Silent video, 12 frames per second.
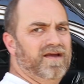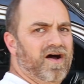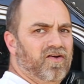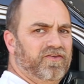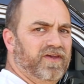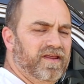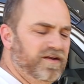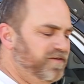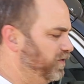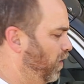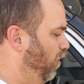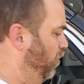Now, I'll say that
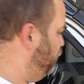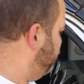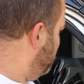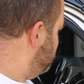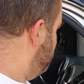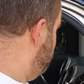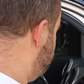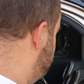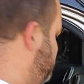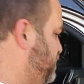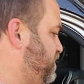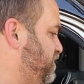if a hole doesn't
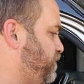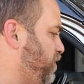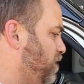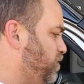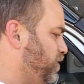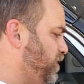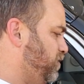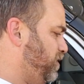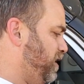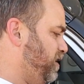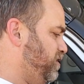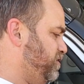exist, it's probably
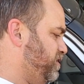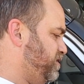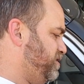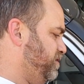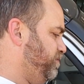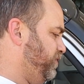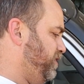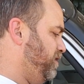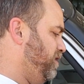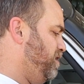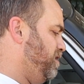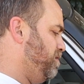okay to just simply
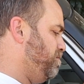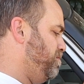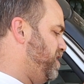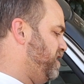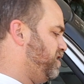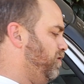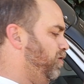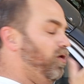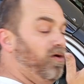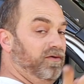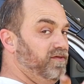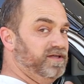make a
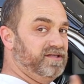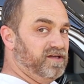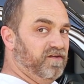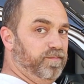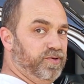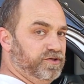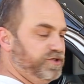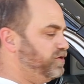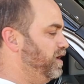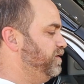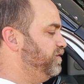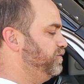hole. This stuff pushed
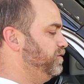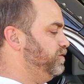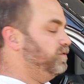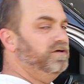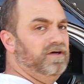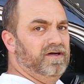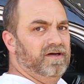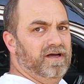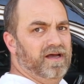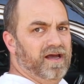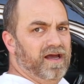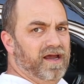right through,
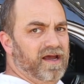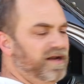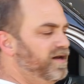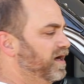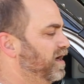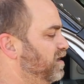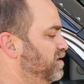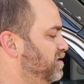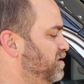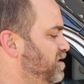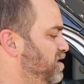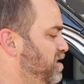and
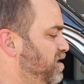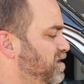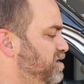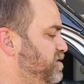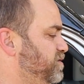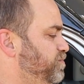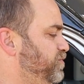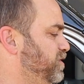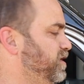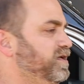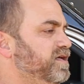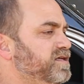it's
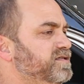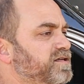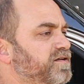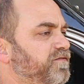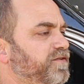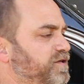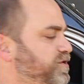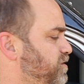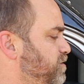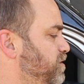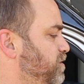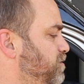pretty easy to fish
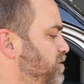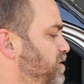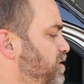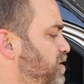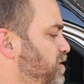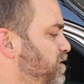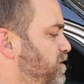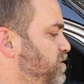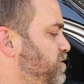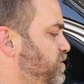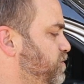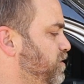through.
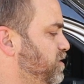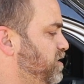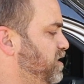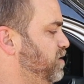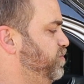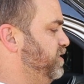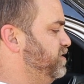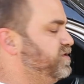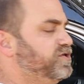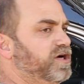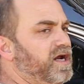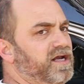Just want to keep it
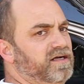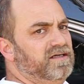straight.